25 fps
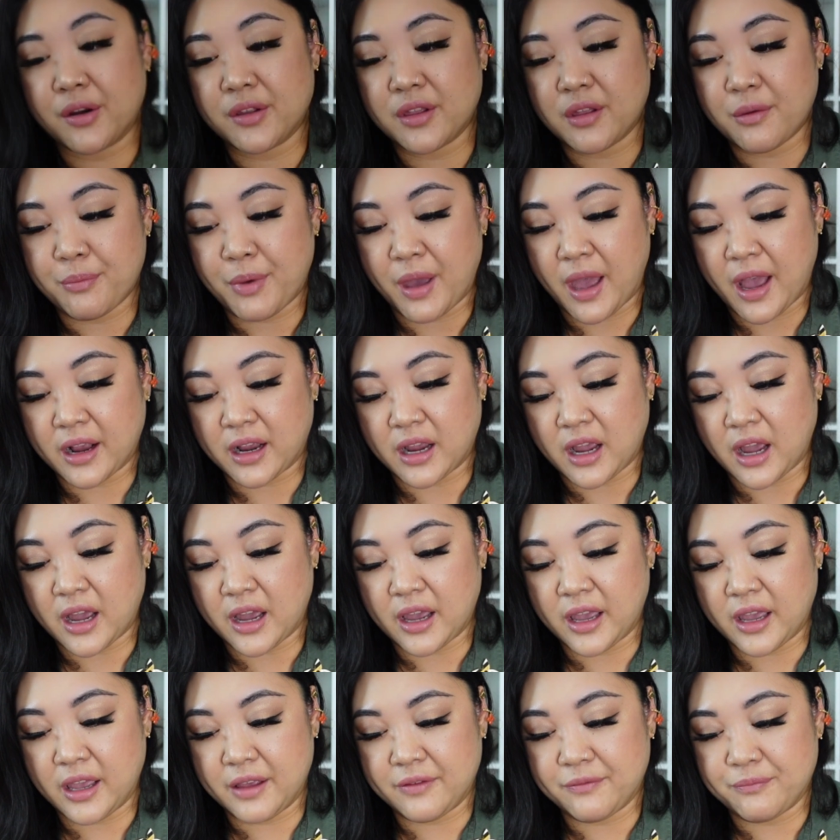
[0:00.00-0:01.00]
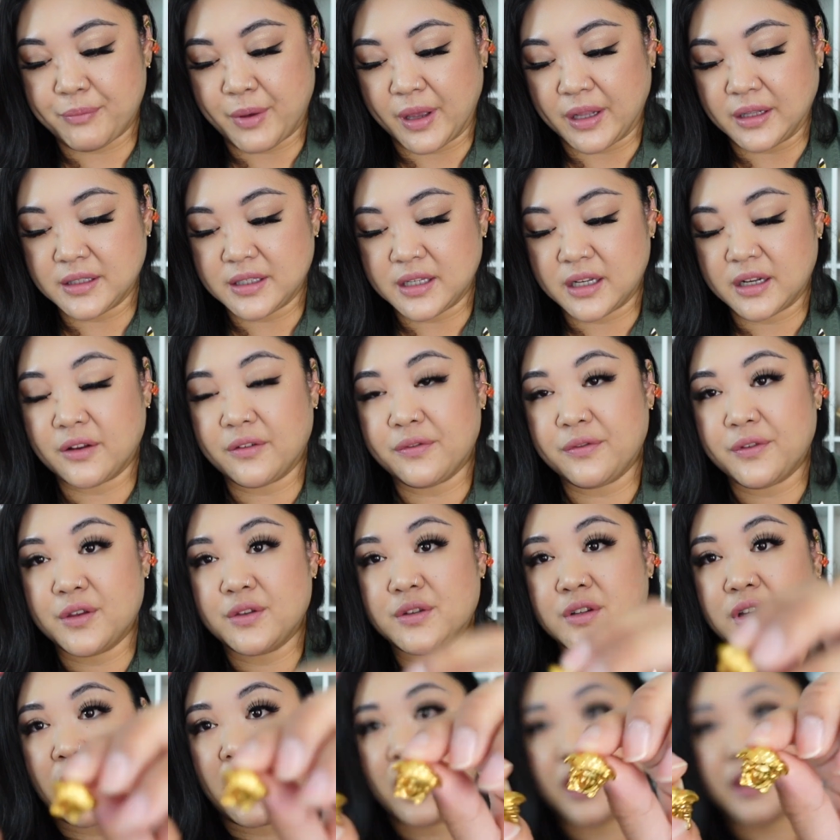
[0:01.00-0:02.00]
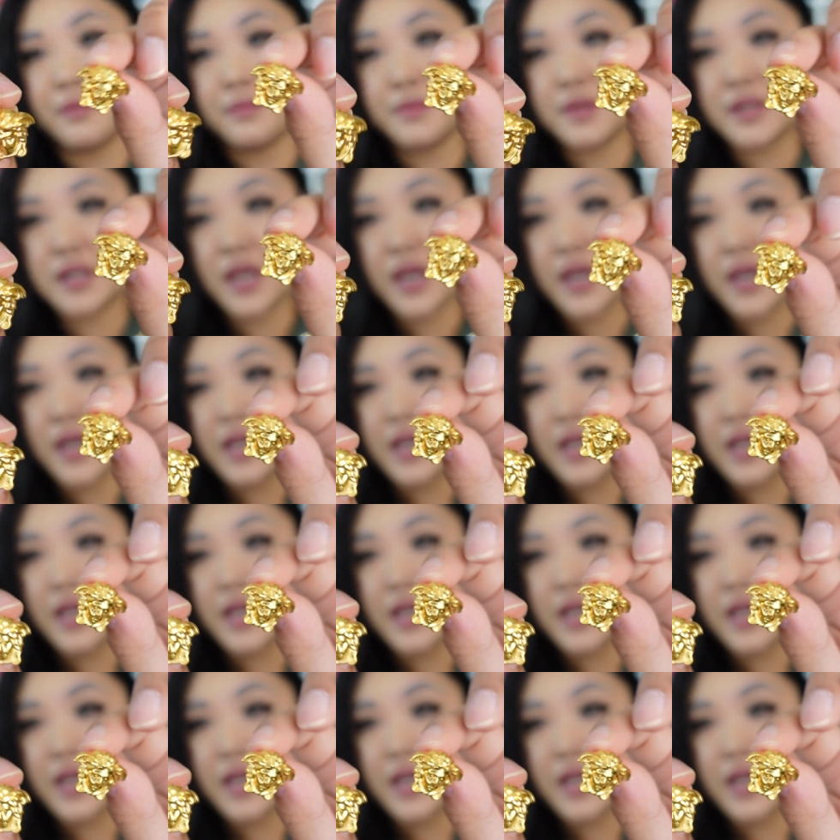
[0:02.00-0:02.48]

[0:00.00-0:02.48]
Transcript: in the back, I've bent it a few times,